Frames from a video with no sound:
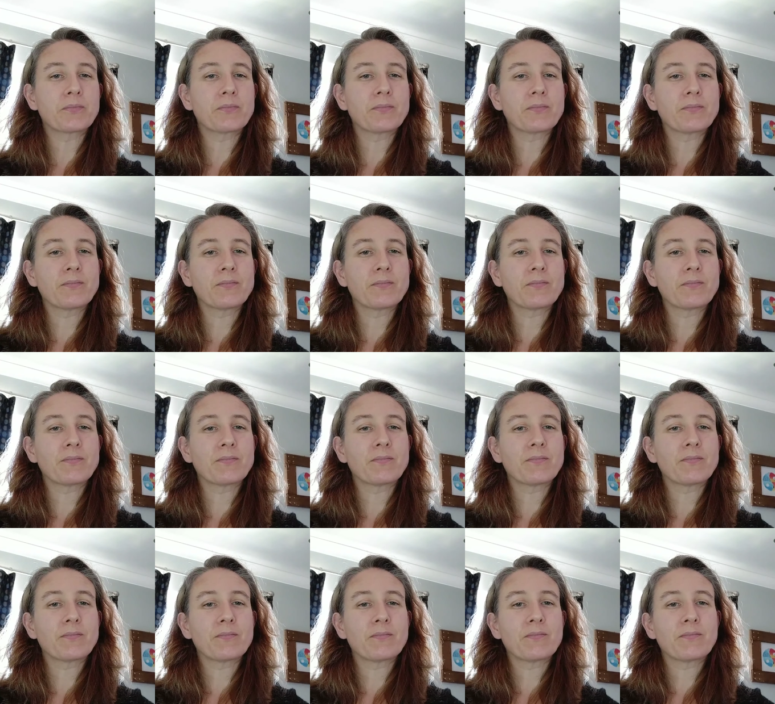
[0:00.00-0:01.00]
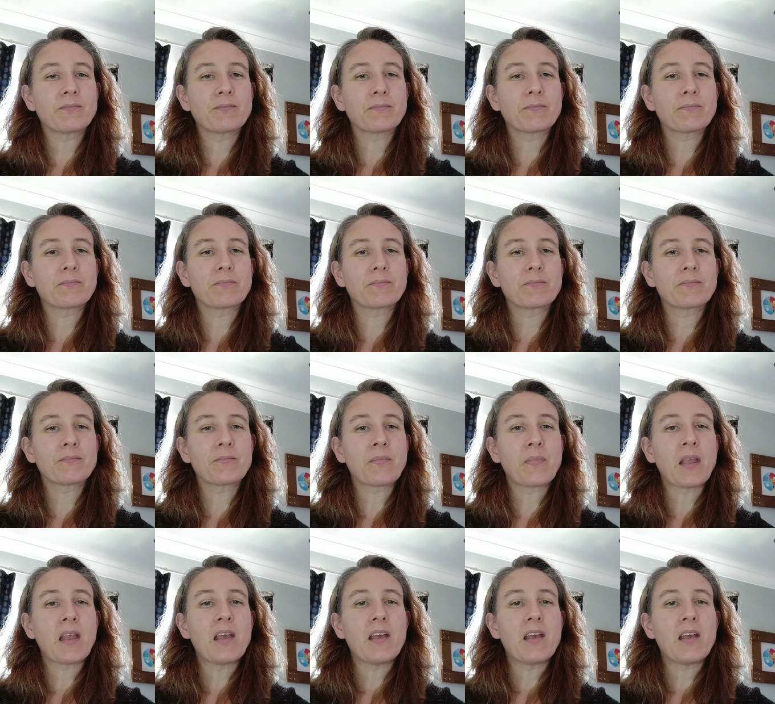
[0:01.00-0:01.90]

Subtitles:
(no one is talking)